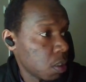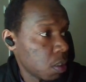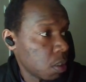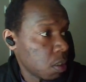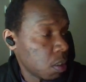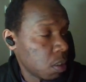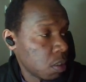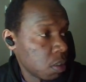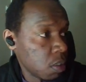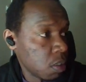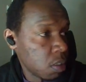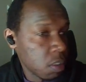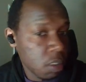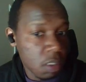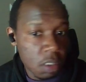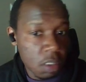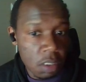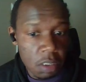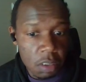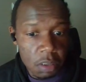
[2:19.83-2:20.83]
and
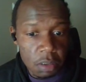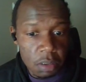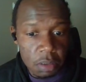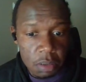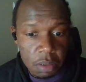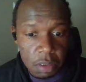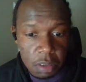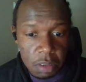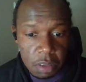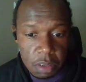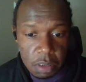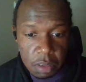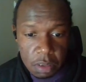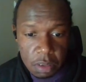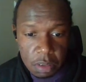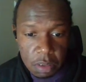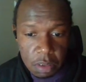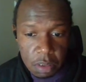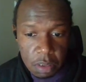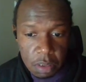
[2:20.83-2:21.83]
I
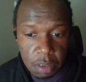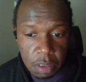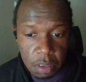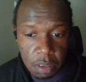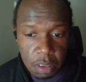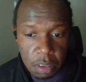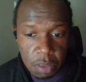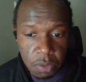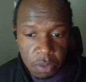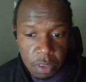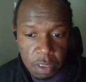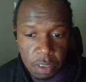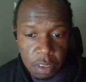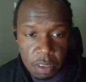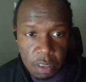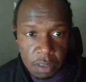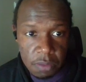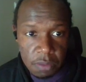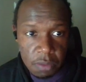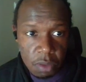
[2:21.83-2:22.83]
think I already
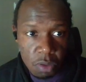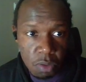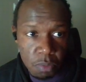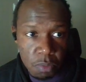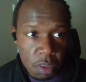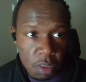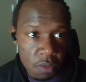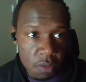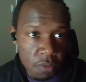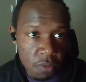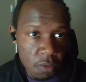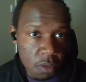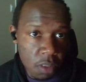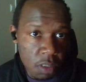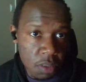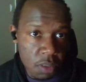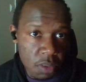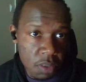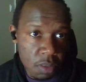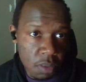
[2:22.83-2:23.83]
have a command for
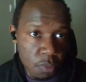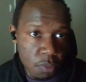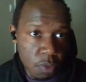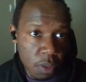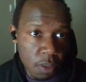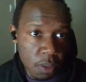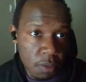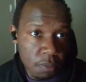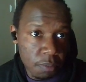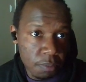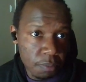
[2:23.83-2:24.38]
that somewhere.